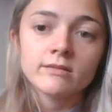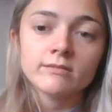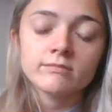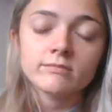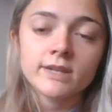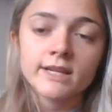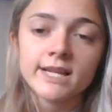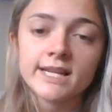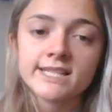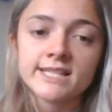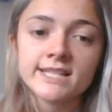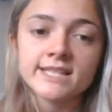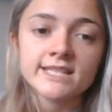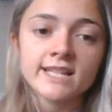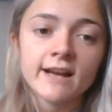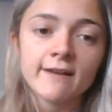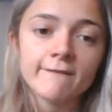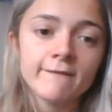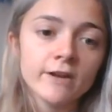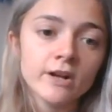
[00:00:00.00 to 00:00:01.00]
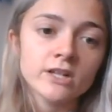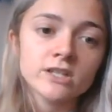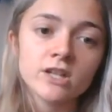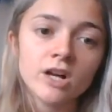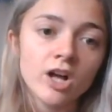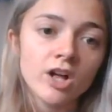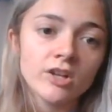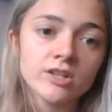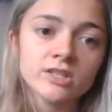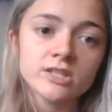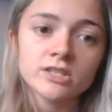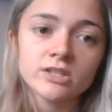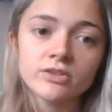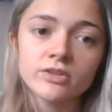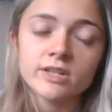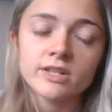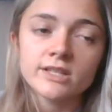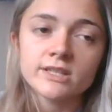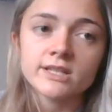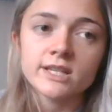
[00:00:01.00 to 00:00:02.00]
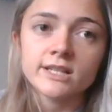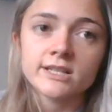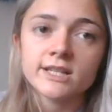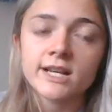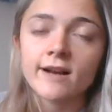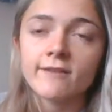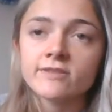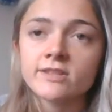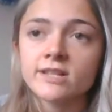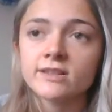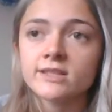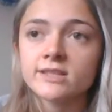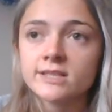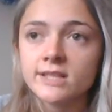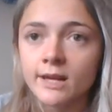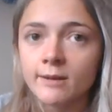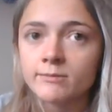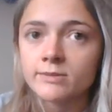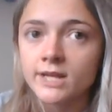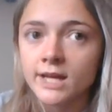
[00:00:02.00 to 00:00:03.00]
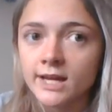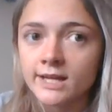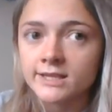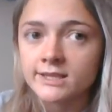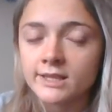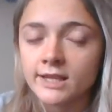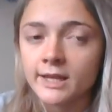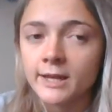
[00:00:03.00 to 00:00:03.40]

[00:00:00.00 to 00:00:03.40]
like I said, it's not fair to all students like to have to take the same test.